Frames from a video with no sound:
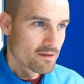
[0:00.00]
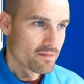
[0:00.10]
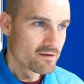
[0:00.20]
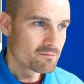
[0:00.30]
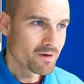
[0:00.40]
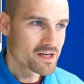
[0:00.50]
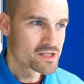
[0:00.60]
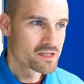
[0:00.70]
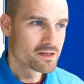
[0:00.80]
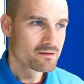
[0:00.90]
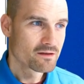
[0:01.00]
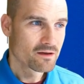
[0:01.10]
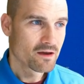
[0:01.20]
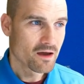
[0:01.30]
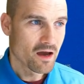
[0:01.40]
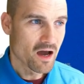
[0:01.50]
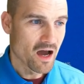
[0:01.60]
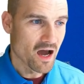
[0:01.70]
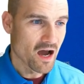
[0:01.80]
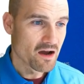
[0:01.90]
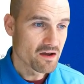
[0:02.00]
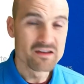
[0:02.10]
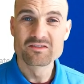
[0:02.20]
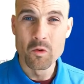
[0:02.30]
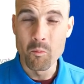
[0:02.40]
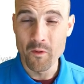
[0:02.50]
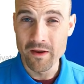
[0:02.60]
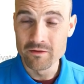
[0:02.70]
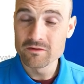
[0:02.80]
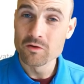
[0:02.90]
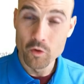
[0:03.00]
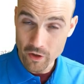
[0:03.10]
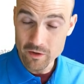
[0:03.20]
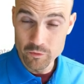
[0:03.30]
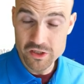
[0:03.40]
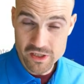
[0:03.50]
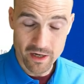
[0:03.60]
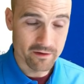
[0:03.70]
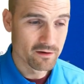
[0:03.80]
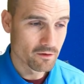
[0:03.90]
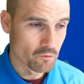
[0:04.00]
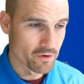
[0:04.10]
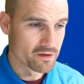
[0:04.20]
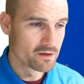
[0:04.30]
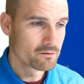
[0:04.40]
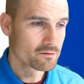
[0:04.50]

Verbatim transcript: This machine uh, is compliant. Okay, we check already.